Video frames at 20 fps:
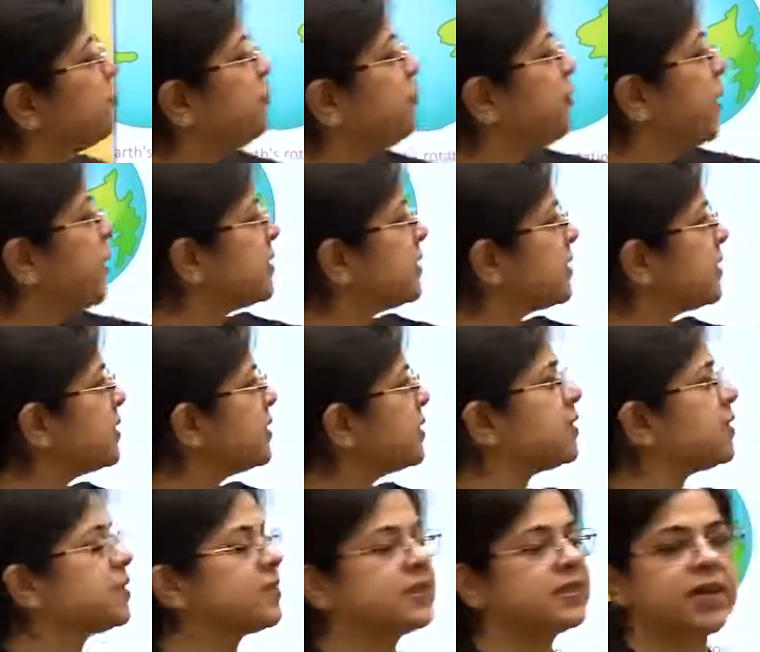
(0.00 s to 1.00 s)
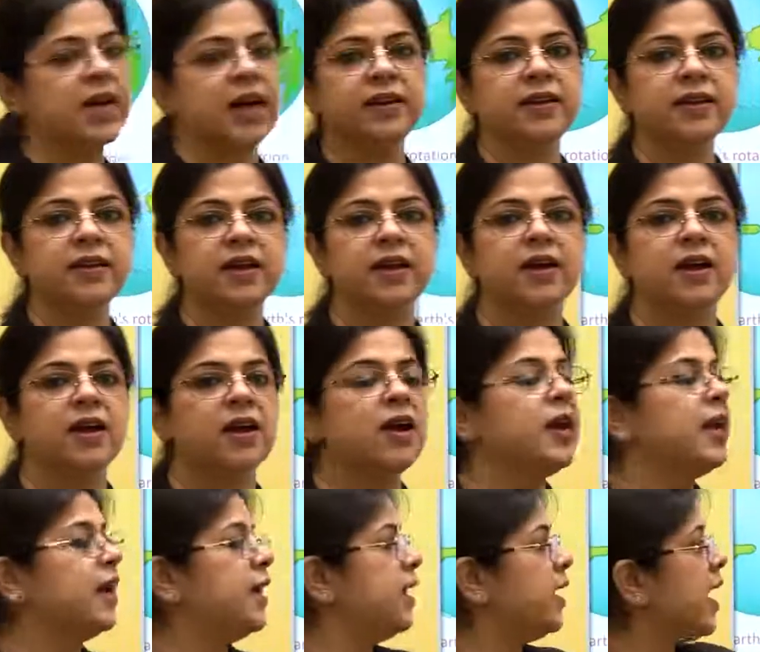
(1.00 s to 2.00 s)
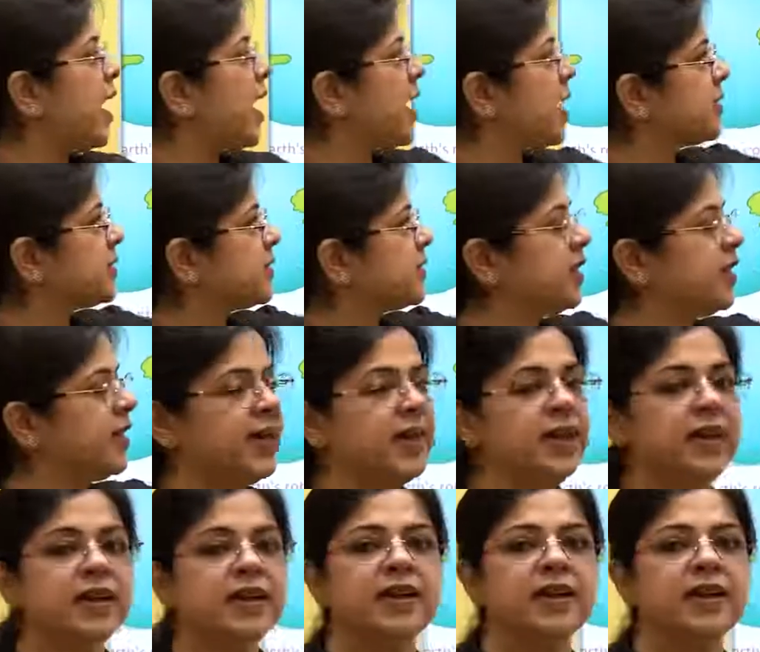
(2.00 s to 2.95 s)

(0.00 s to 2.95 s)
faces the Sun has day.